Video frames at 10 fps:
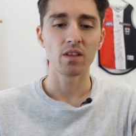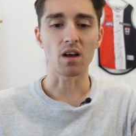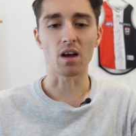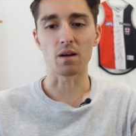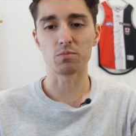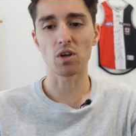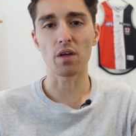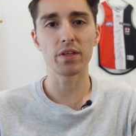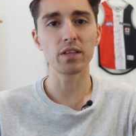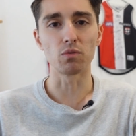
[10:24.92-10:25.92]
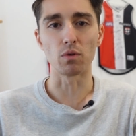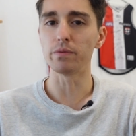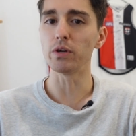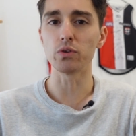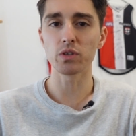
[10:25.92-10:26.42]
Um, so I think the
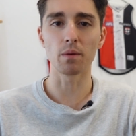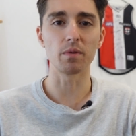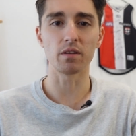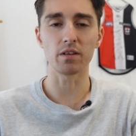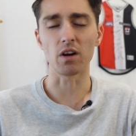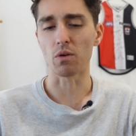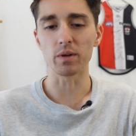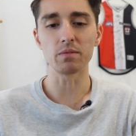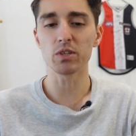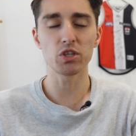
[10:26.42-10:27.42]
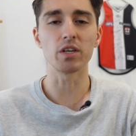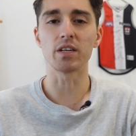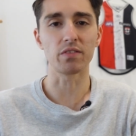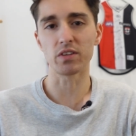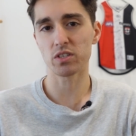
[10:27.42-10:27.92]
reviews come at a, you know, we, we should have
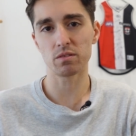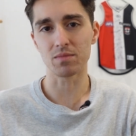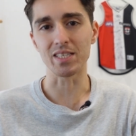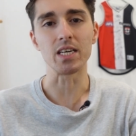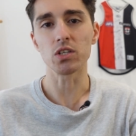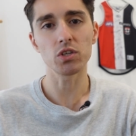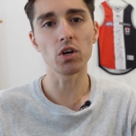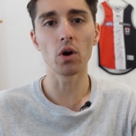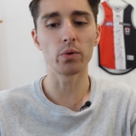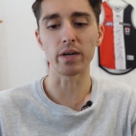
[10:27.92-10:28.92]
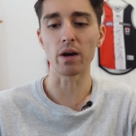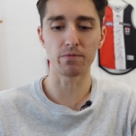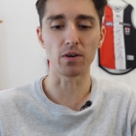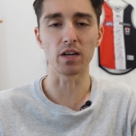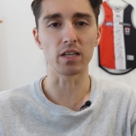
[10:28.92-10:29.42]
done this years ago and now
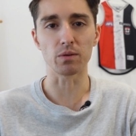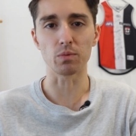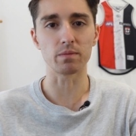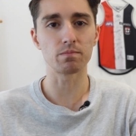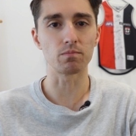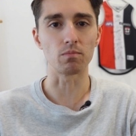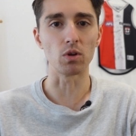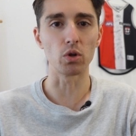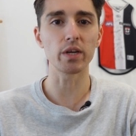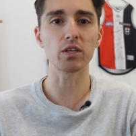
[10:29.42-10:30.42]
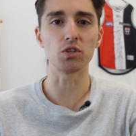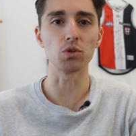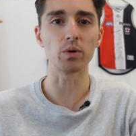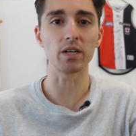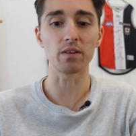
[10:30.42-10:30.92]
finally we're, we're looking to
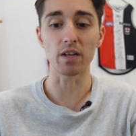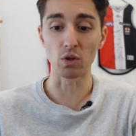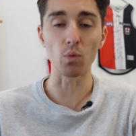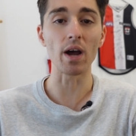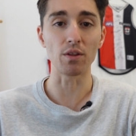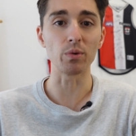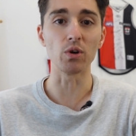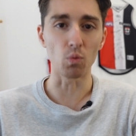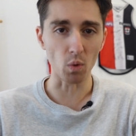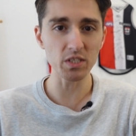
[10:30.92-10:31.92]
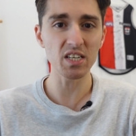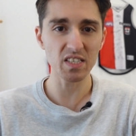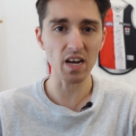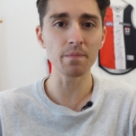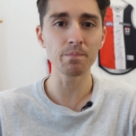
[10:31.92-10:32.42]
do it in, in the way that we all want it
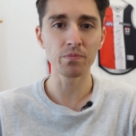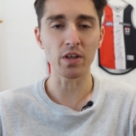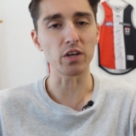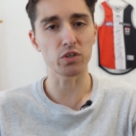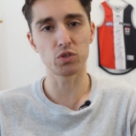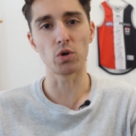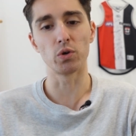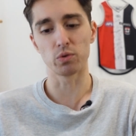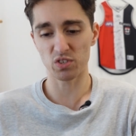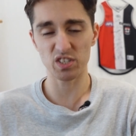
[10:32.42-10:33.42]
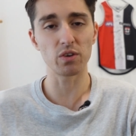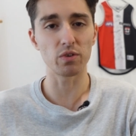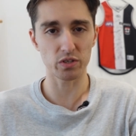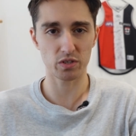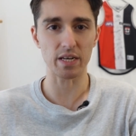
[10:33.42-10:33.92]
done, an external,
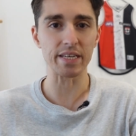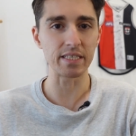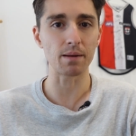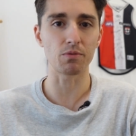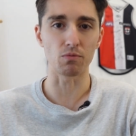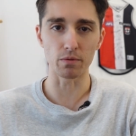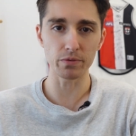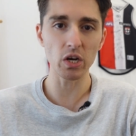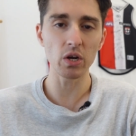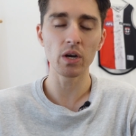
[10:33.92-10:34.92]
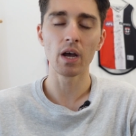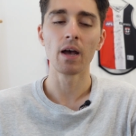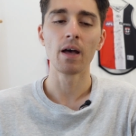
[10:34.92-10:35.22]
serious, in-depth review.